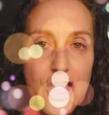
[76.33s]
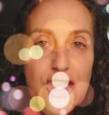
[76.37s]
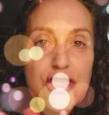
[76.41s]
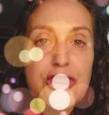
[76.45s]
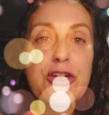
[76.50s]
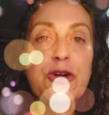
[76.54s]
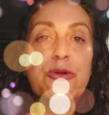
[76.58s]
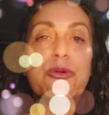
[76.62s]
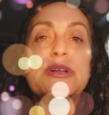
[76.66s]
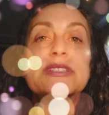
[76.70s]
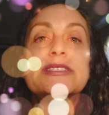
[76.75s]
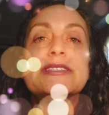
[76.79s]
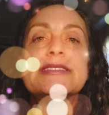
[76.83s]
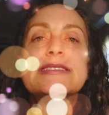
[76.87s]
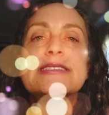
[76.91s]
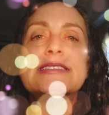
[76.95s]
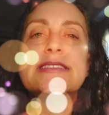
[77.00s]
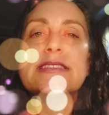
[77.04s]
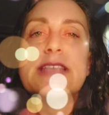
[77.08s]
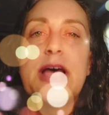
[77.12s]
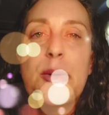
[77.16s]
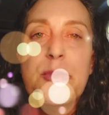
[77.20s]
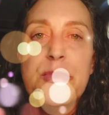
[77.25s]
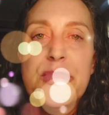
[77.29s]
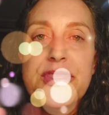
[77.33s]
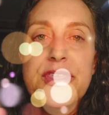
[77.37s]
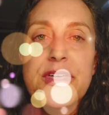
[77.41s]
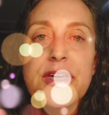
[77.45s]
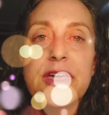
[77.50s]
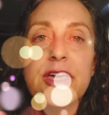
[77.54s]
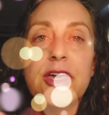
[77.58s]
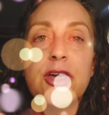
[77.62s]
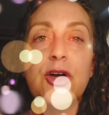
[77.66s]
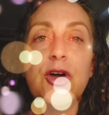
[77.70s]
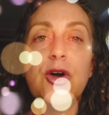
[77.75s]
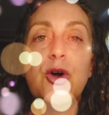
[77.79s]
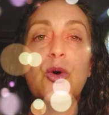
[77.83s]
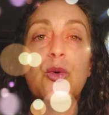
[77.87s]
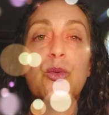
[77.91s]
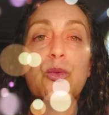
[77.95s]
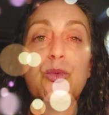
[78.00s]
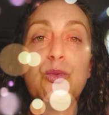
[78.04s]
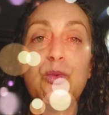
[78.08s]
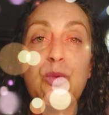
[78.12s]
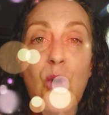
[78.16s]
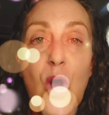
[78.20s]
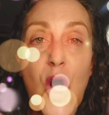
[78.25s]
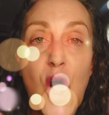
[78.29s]
there is something
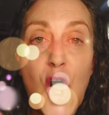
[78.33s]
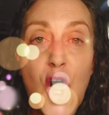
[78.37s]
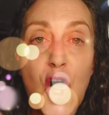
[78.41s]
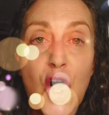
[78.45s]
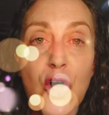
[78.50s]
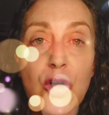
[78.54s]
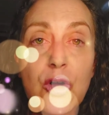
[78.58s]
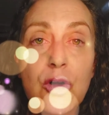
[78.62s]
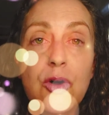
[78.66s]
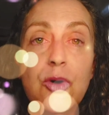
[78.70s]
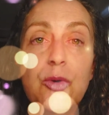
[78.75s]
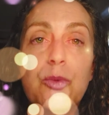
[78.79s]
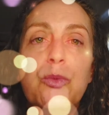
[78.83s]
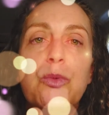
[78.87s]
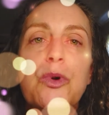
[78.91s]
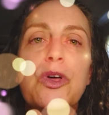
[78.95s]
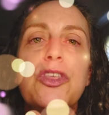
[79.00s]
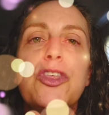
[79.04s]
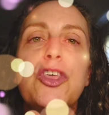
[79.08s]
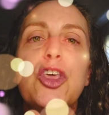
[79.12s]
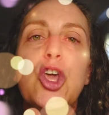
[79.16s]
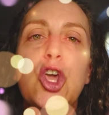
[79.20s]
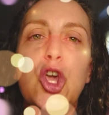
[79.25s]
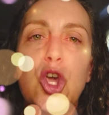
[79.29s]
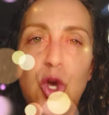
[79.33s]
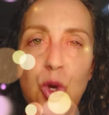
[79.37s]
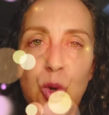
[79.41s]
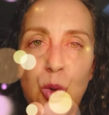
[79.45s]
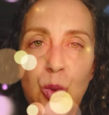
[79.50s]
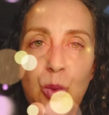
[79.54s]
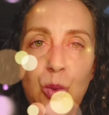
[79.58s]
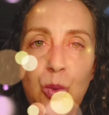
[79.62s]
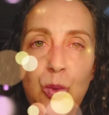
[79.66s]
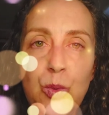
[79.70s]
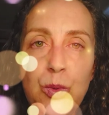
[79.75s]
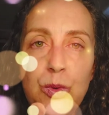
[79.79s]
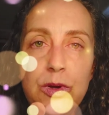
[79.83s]
wrong with you.